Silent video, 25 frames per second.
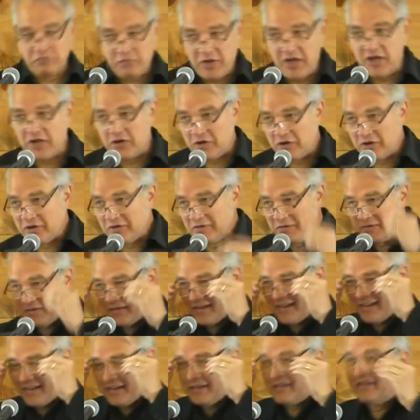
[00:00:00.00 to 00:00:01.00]

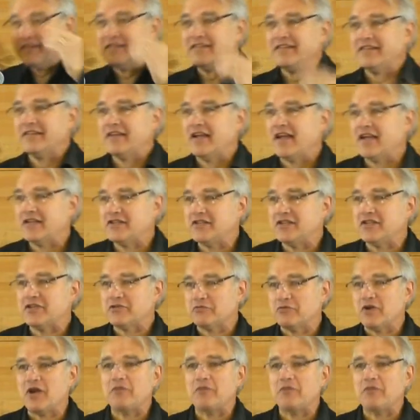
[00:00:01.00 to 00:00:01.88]
Peter has this